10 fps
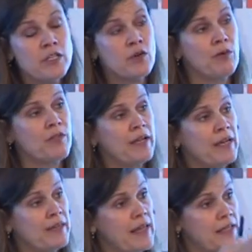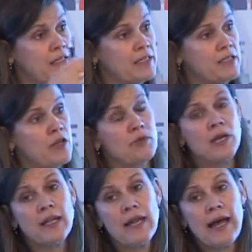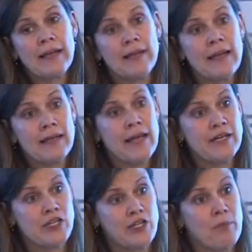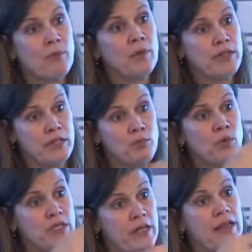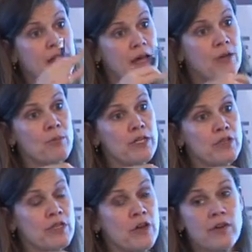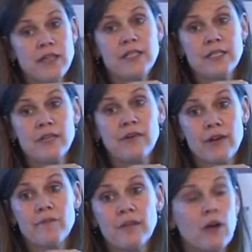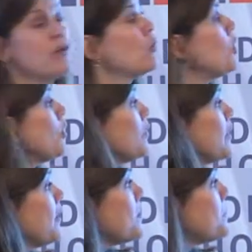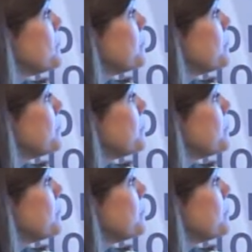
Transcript: So we're thinking that it's the slow decline that catches up with these boys, and then the other muscles that are necessary are no longer there.